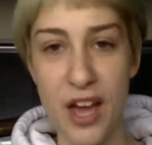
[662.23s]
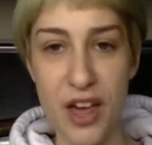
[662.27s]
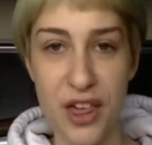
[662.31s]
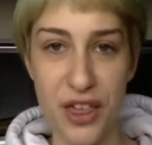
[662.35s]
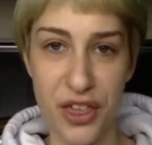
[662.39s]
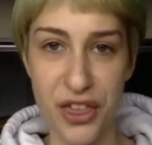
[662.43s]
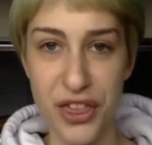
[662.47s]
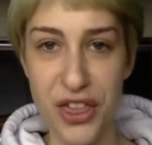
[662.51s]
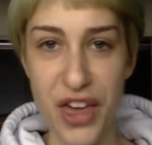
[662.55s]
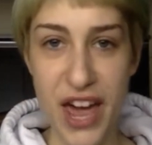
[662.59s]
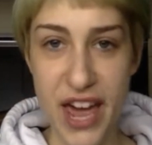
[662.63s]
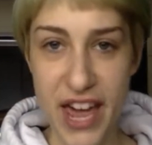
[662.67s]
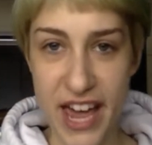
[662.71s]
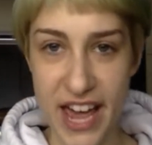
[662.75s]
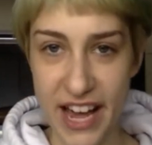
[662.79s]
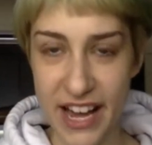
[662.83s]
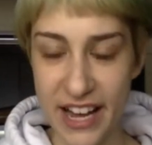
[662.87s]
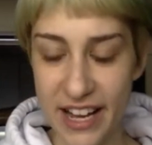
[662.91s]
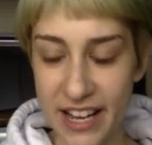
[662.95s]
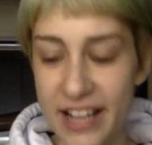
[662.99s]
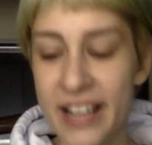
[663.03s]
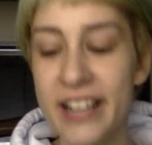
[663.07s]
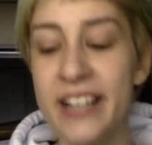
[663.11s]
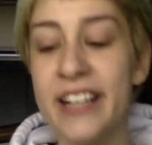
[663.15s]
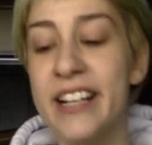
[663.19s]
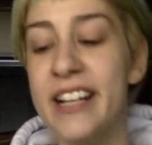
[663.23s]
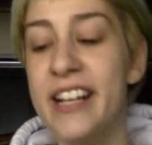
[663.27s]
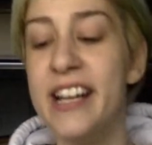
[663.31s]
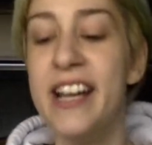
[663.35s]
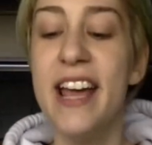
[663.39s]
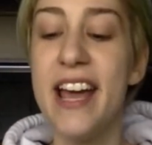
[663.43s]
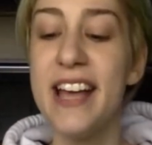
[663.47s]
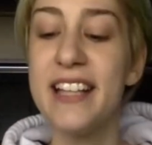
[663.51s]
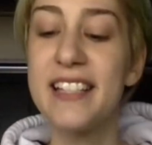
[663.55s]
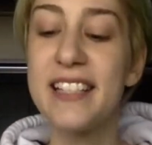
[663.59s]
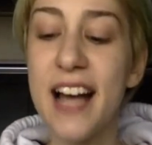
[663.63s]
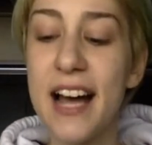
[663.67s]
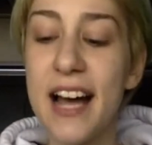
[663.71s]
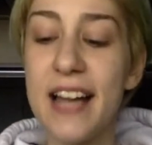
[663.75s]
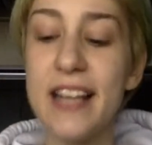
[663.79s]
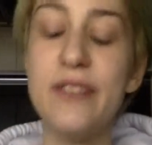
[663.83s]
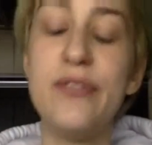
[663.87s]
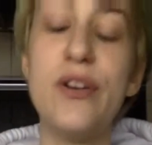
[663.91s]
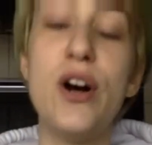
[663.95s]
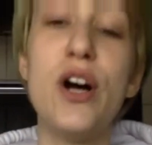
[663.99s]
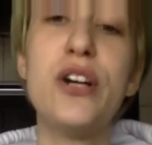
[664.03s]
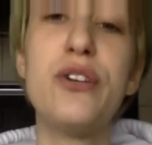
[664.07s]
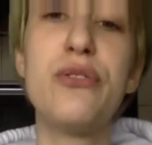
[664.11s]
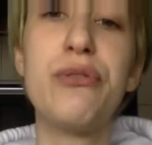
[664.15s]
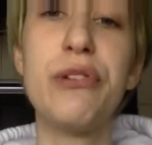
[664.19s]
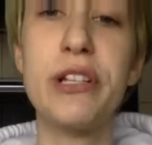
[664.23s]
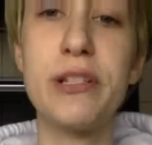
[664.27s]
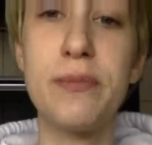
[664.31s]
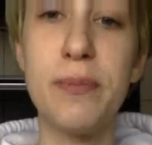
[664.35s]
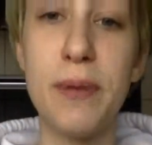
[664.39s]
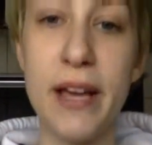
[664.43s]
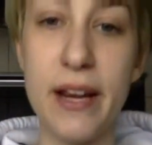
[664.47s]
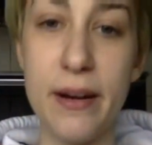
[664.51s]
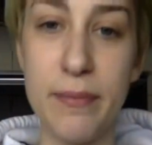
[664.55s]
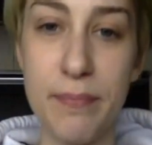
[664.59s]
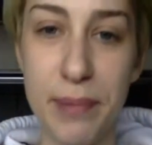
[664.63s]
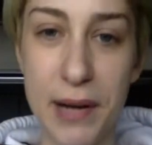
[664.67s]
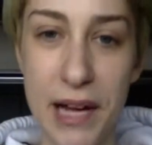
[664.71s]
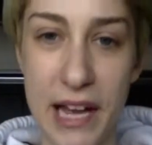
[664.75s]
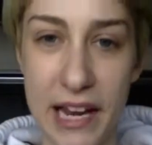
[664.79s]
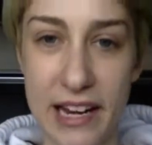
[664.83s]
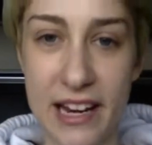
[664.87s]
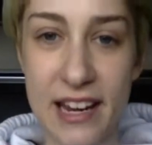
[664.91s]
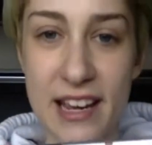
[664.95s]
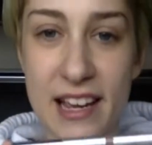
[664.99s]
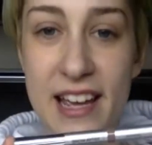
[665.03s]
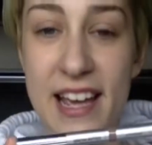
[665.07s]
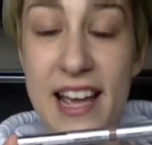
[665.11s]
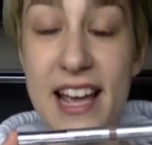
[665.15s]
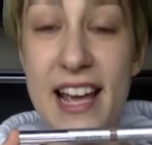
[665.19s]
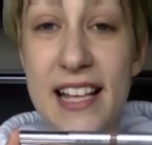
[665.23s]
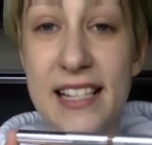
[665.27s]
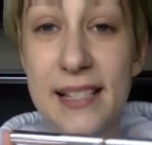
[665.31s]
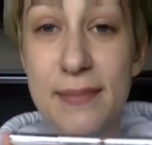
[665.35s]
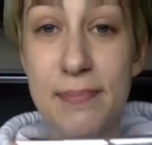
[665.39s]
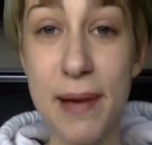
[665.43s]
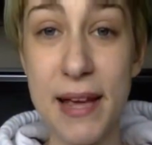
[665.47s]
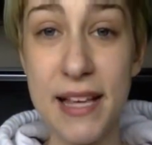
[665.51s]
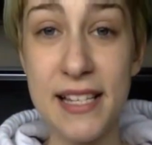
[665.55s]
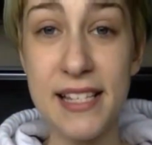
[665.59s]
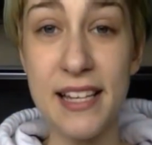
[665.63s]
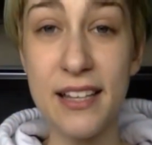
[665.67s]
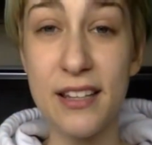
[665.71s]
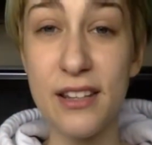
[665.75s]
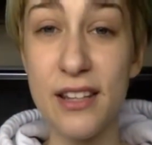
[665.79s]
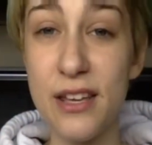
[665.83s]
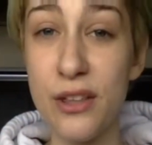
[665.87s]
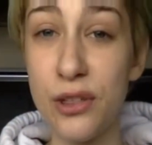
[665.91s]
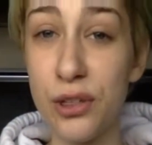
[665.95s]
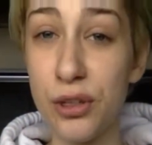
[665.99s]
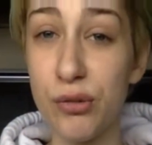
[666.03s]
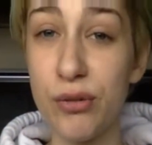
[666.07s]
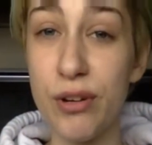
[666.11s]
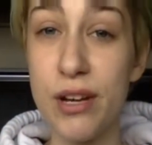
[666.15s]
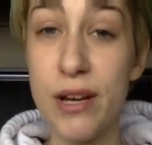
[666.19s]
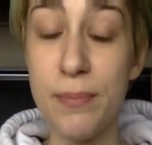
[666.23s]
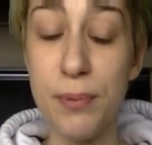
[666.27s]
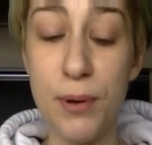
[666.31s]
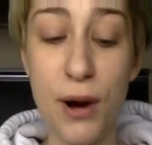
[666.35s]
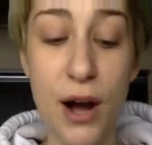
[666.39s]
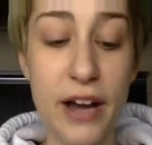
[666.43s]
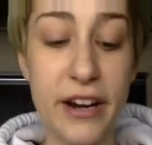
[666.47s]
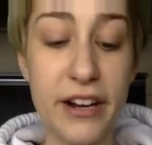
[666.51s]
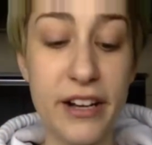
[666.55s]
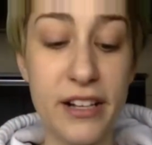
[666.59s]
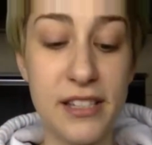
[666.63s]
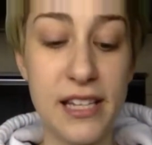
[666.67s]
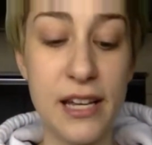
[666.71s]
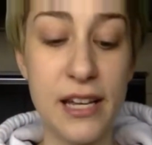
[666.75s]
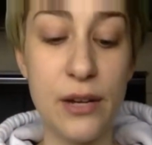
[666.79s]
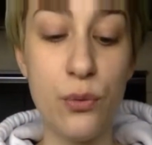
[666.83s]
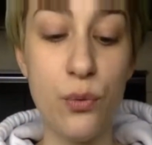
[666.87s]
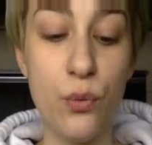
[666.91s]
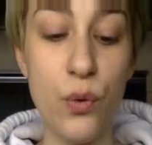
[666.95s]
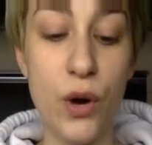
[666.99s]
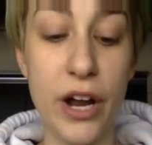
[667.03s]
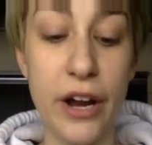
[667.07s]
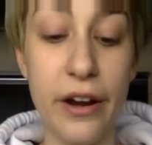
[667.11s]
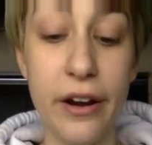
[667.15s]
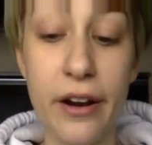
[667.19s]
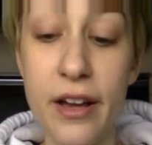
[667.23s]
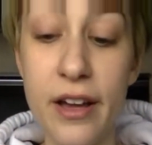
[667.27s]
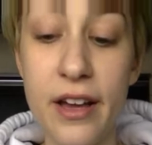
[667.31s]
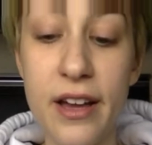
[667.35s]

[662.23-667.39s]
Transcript: thing. It's kind of hard to explain, but it's basically three products in one.